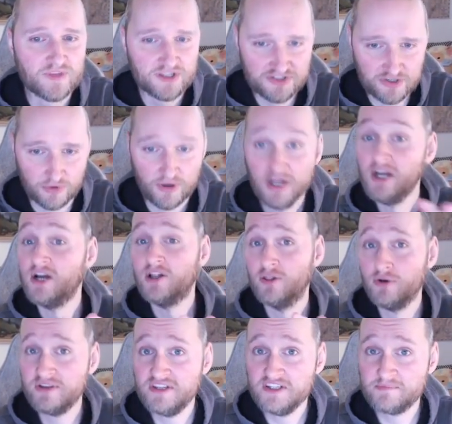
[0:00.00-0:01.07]
So
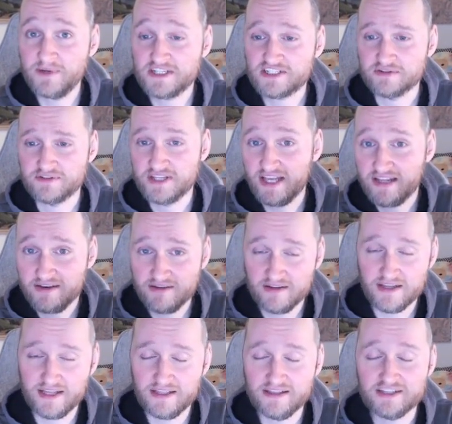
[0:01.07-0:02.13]
look at these pictures again,
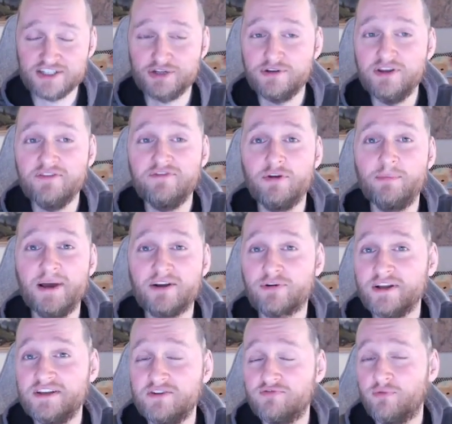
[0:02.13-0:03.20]
and that should give you a better
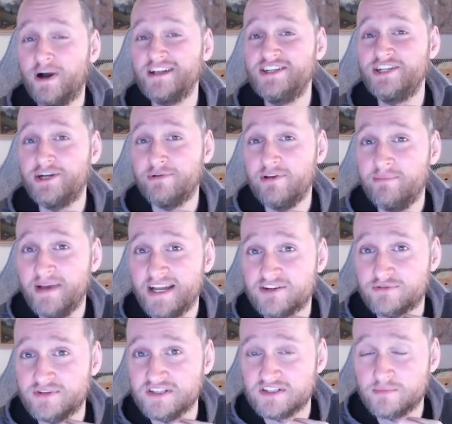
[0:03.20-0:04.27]
idea of why
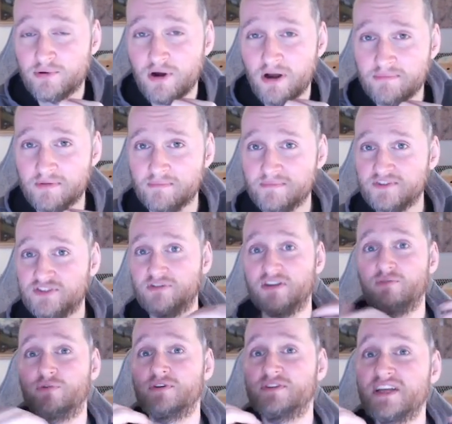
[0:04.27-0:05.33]
gerrymandering is a problem. So in
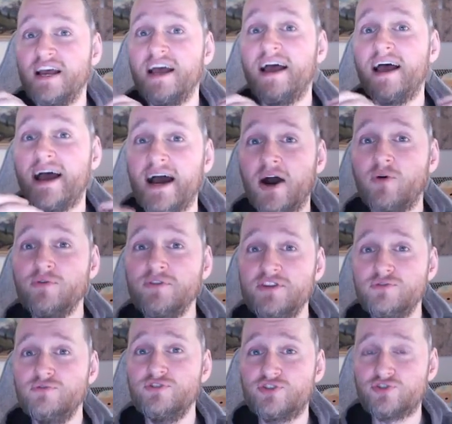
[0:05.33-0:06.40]
other words, how
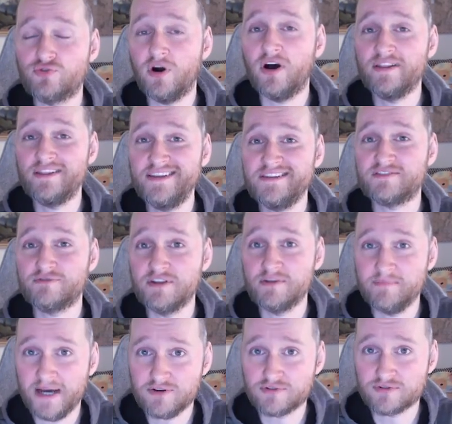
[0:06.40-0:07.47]
you draw district
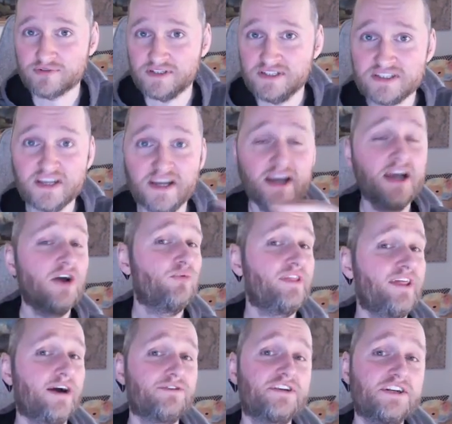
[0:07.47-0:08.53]
boundaries
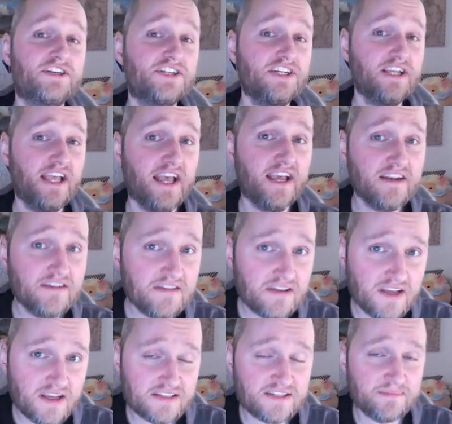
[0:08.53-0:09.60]
without touching
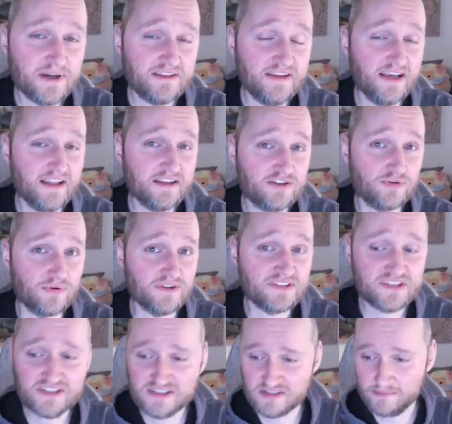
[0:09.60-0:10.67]
anything else about the electoral
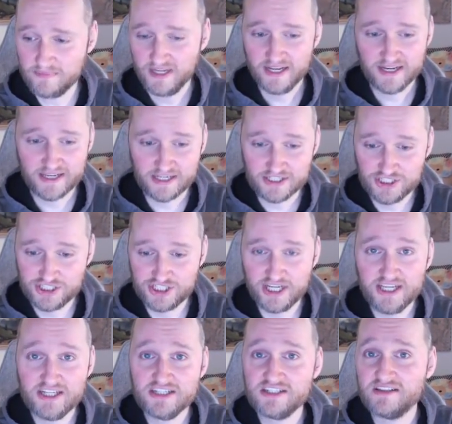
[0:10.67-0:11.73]
system can
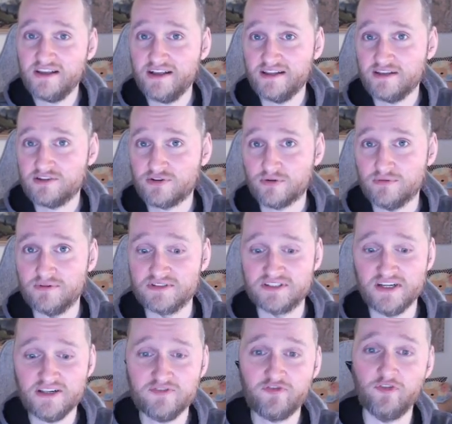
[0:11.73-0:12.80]
change the electoral
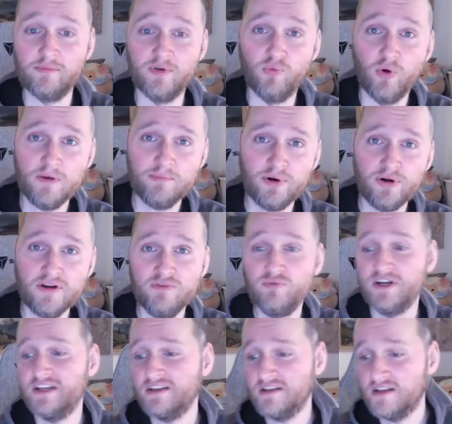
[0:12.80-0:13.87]
result from the one party
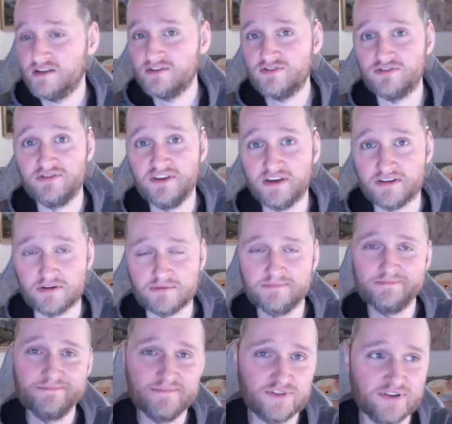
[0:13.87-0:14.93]
winning to the other.
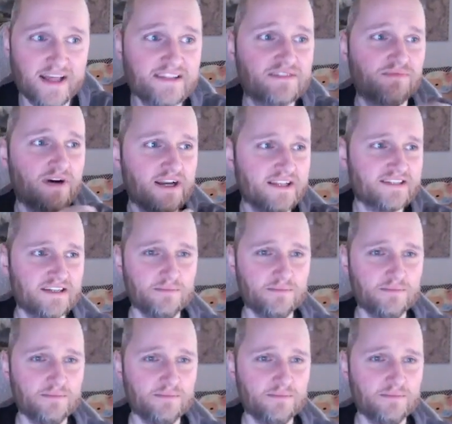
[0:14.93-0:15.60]
So that's why it's